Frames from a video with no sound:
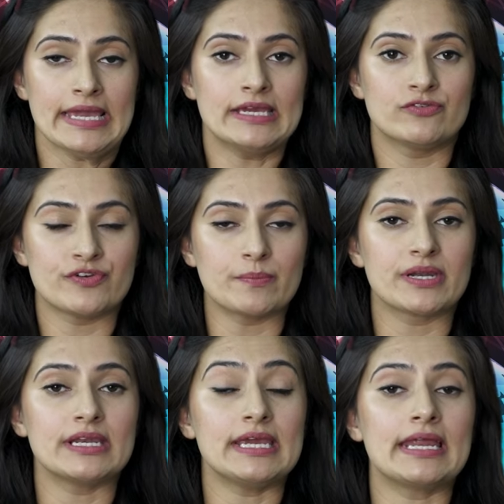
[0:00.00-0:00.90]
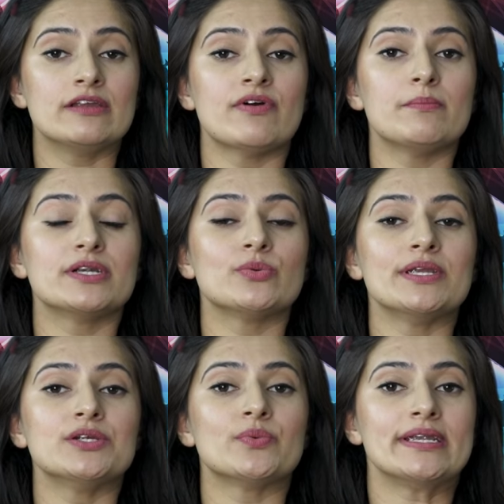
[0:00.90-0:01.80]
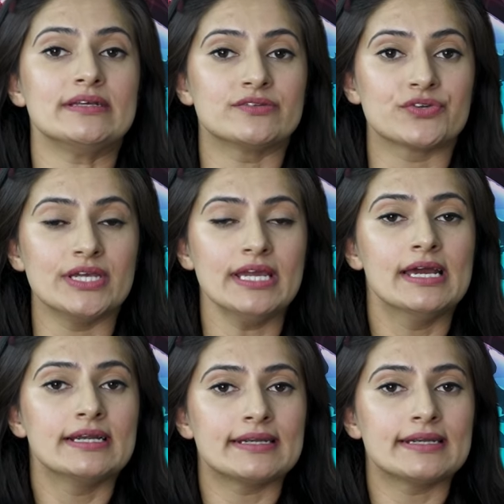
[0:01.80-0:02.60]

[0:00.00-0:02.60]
In February and November 2023,